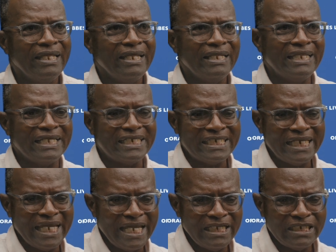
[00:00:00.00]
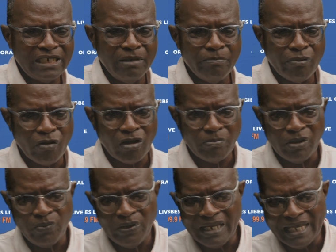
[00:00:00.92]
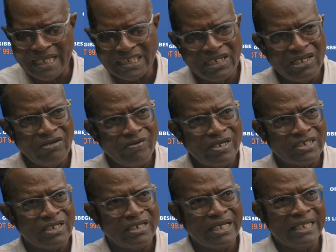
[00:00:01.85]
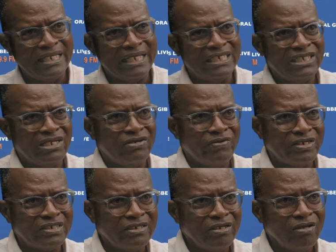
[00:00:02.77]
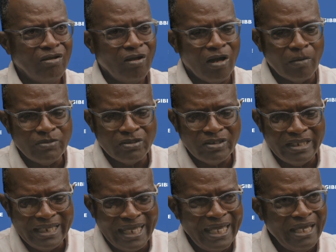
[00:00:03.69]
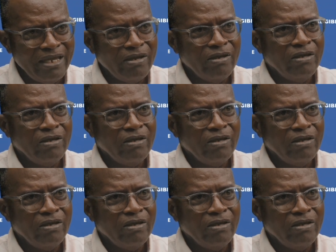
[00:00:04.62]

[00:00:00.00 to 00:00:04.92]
The change he brought between his generation and this generation, up to today,